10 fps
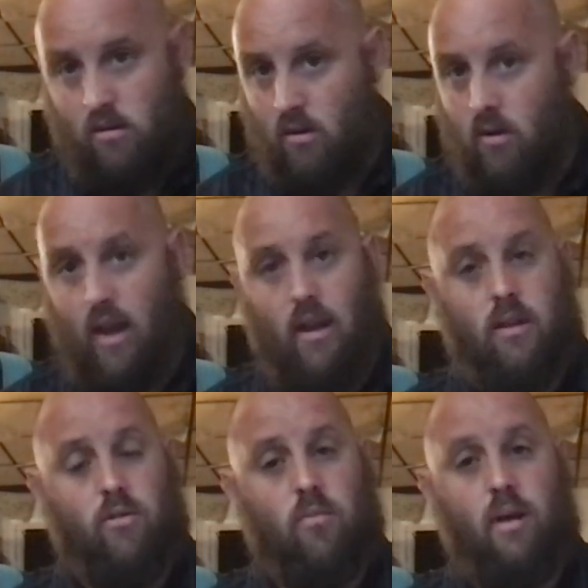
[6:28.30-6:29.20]
you gotta
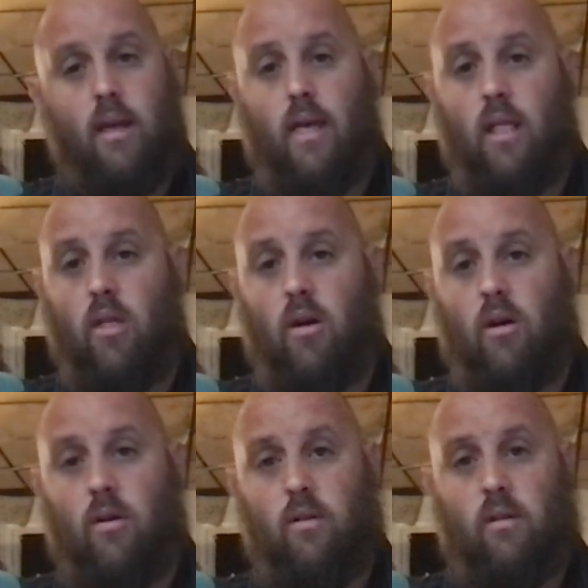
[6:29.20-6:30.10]
disobey that law.
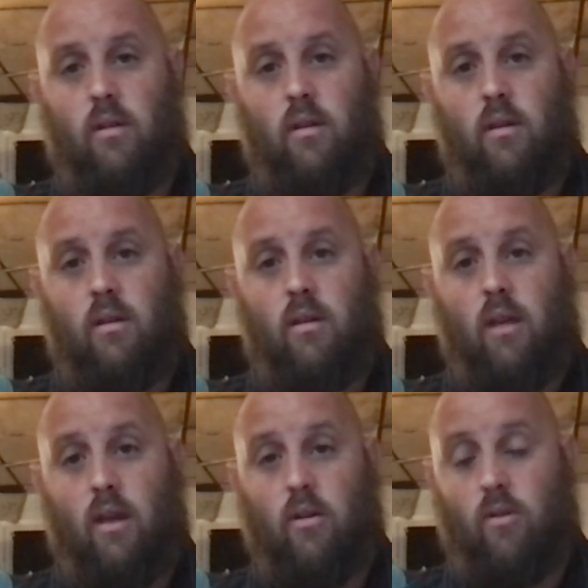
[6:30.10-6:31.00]

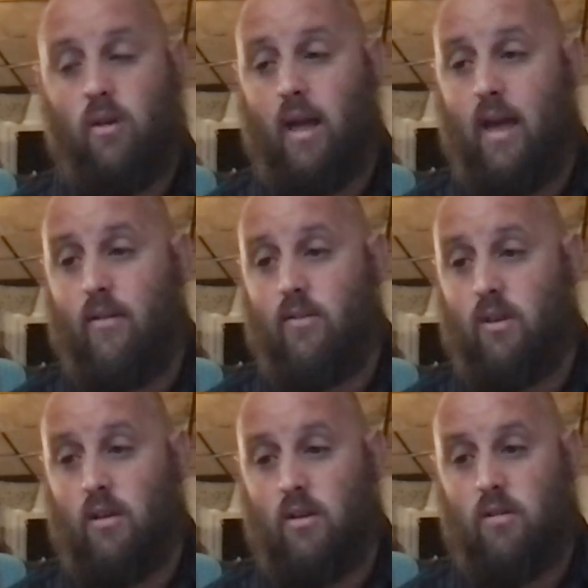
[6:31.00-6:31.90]
And you're gonna have
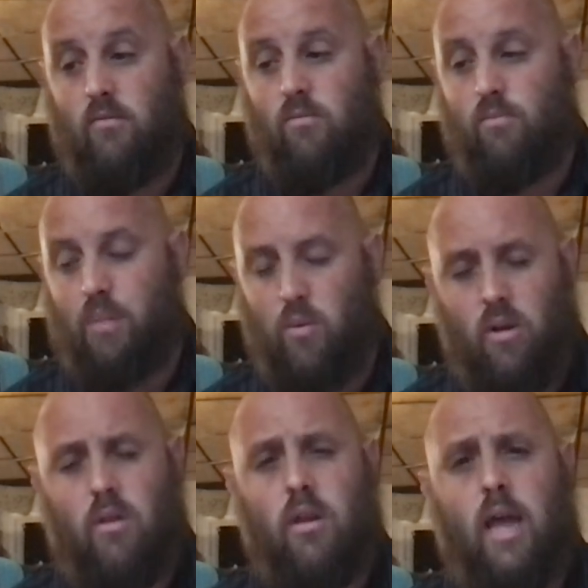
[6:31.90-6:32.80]
to be
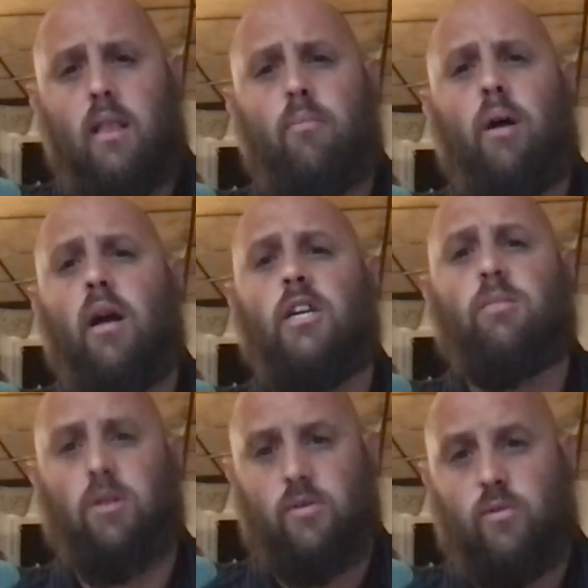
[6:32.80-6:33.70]
willing to take the
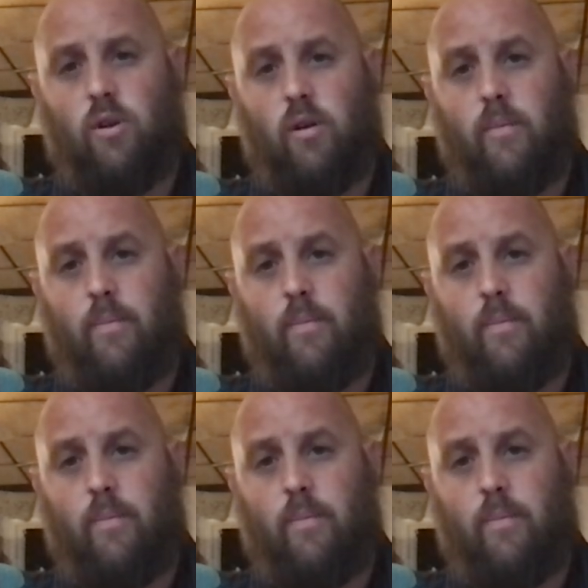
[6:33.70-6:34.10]
punishments for it.